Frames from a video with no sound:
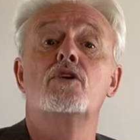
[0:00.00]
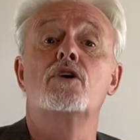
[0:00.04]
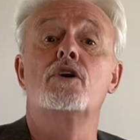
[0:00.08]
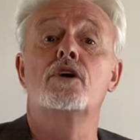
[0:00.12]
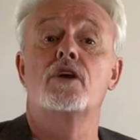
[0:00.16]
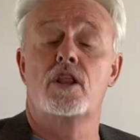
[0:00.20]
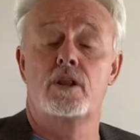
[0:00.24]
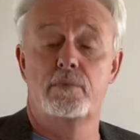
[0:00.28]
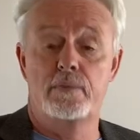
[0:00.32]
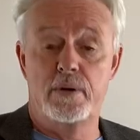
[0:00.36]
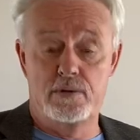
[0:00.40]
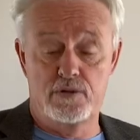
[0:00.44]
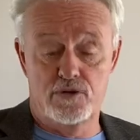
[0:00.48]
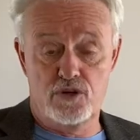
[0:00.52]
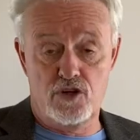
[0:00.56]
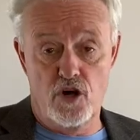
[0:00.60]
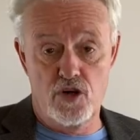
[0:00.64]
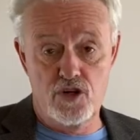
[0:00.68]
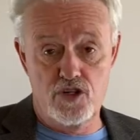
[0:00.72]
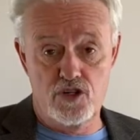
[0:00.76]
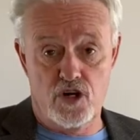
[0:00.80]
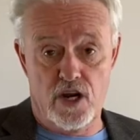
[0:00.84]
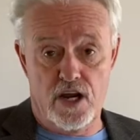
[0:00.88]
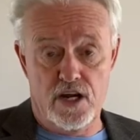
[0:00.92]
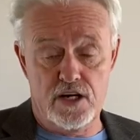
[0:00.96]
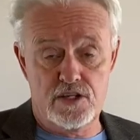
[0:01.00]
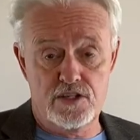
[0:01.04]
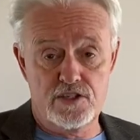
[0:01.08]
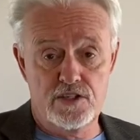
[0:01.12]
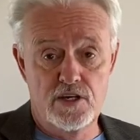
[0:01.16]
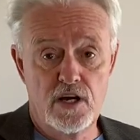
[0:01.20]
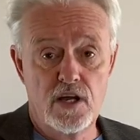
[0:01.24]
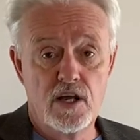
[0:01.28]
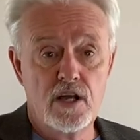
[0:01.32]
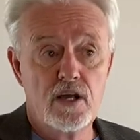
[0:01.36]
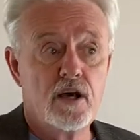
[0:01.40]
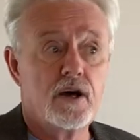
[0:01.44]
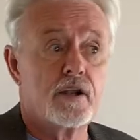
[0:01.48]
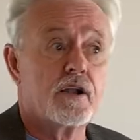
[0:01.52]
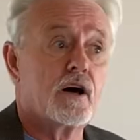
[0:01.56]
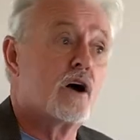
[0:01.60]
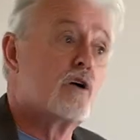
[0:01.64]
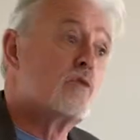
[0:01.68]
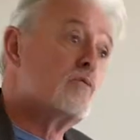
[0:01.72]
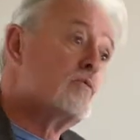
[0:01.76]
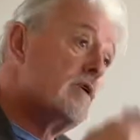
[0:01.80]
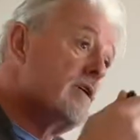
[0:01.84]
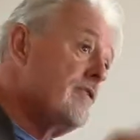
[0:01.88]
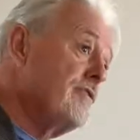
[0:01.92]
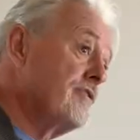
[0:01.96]
at other people's contracts and I'll
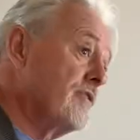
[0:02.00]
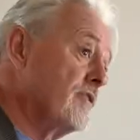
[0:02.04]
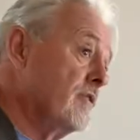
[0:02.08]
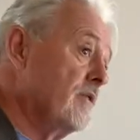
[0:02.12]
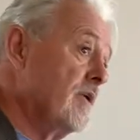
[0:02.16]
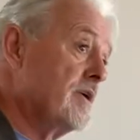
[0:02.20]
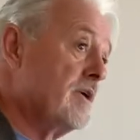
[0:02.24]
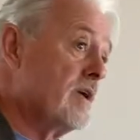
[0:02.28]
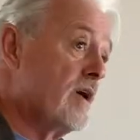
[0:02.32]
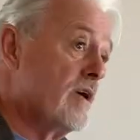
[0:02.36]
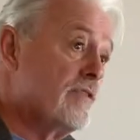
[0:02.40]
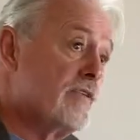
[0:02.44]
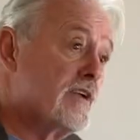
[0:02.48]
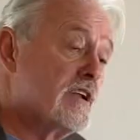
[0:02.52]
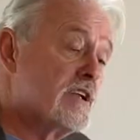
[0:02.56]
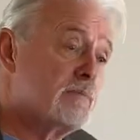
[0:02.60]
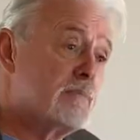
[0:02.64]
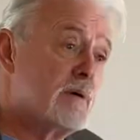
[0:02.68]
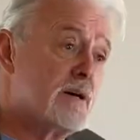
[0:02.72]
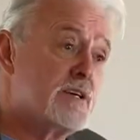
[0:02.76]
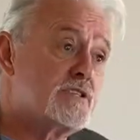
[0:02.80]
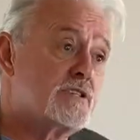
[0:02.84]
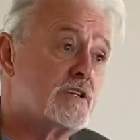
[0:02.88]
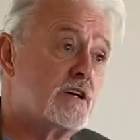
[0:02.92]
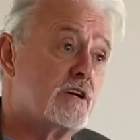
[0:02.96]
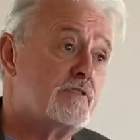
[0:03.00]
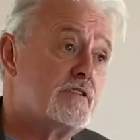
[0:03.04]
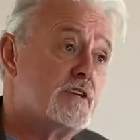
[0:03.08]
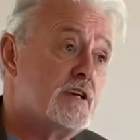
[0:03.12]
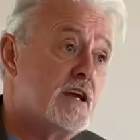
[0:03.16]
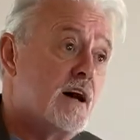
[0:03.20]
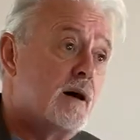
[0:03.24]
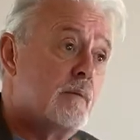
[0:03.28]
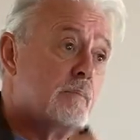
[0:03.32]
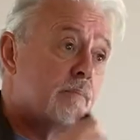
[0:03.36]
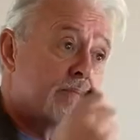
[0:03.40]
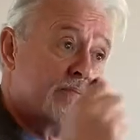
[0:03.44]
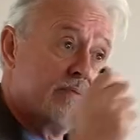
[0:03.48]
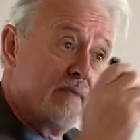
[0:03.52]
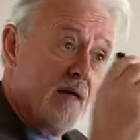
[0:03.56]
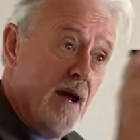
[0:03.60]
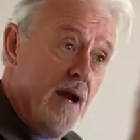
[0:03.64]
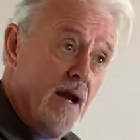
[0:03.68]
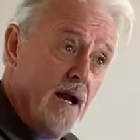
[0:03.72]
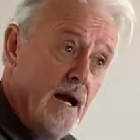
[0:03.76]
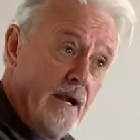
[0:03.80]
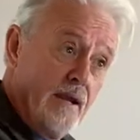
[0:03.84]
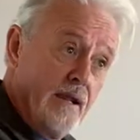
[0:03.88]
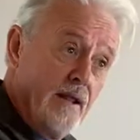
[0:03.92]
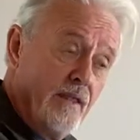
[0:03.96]
read through it and I'll think to myself, yep,
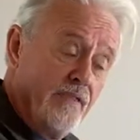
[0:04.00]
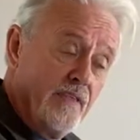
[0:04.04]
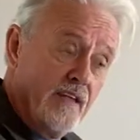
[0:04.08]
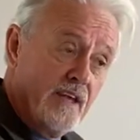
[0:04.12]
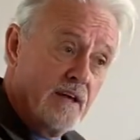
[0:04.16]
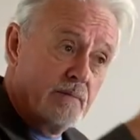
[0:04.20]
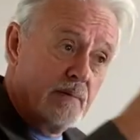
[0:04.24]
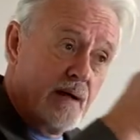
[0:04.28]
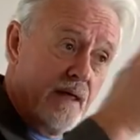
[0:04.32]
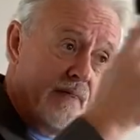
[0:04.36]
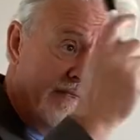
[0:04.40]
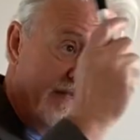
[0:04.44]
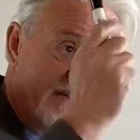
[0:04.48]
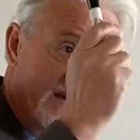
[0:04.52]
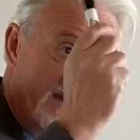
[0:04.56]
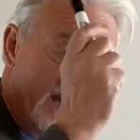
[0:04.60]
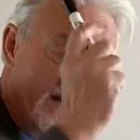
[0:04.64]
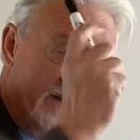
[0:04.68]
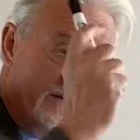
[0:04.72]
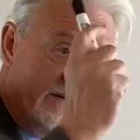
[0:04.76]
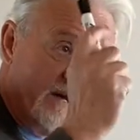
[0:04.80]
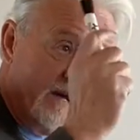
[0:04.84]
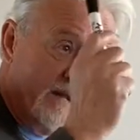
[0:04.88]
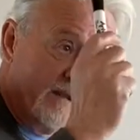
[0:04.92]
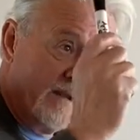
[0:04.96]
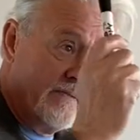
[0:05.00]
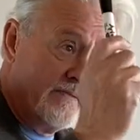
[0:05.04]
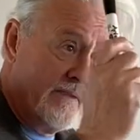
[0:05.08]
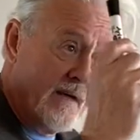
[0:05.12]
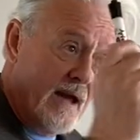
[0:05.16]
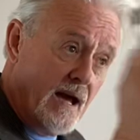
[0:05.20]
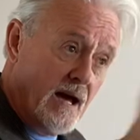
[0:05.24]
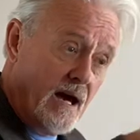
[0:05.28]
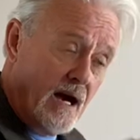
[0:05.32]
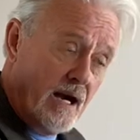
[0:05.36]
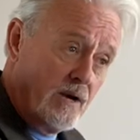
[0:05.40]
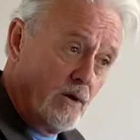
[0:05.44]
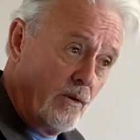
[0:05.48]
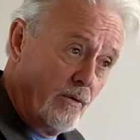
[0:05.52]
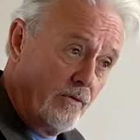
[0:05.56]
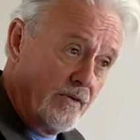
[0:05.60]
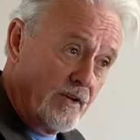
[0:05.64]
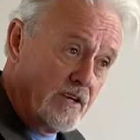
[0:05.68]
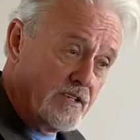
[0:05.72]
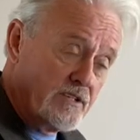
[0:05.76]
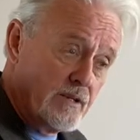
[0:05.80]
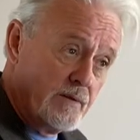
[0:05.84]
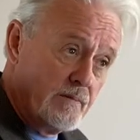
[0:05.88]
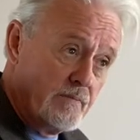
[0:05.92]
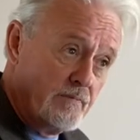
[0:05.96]
that I didn't think about that, and that I don't think
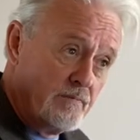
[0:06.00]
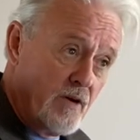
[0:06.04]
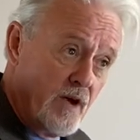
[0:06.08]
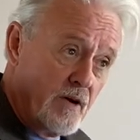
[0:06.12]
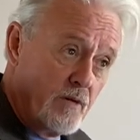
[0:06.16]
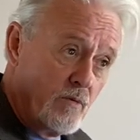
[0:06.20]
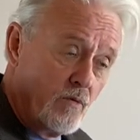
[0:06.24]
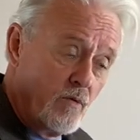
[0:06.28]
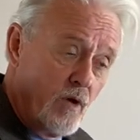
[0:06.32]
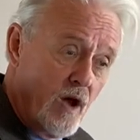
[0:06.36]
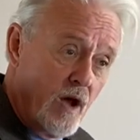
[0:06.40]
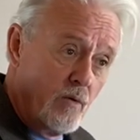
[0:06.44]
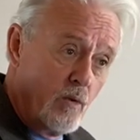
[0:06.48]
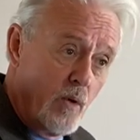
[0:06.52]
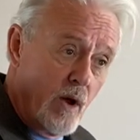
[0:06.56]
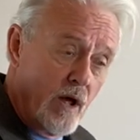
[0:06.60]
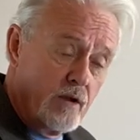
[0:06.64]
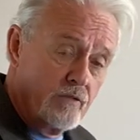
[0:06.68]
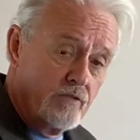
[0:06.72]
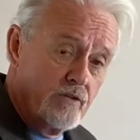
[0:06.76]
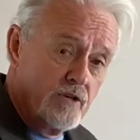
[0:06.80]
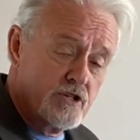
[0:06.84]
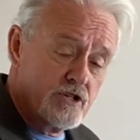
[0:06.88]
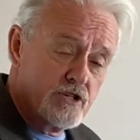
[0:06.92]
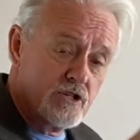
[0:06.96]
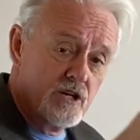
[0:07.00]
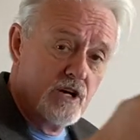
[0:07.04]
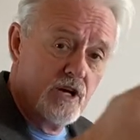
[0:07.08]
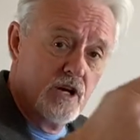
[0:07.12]
is irrelevant.